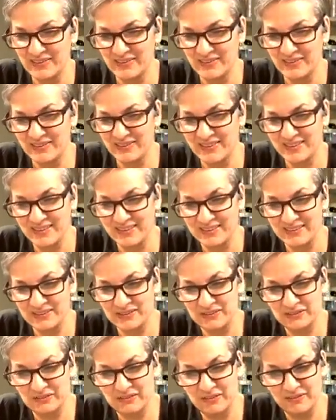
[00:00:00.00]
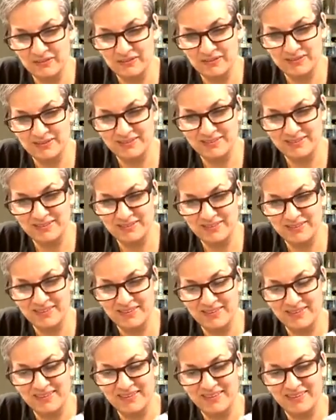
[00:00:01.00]
I love it. Yeah, no, I
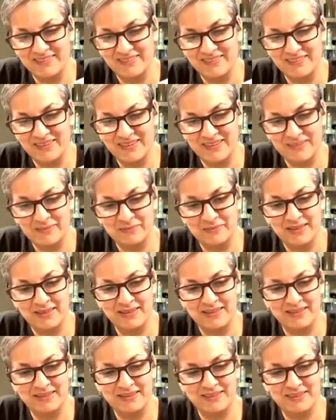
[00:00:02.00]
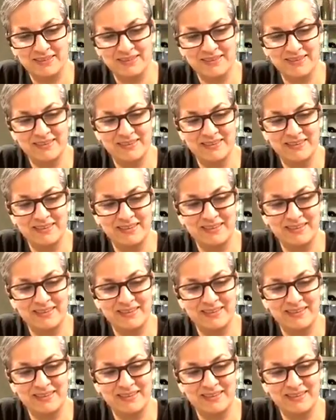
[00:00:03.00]
get called so many different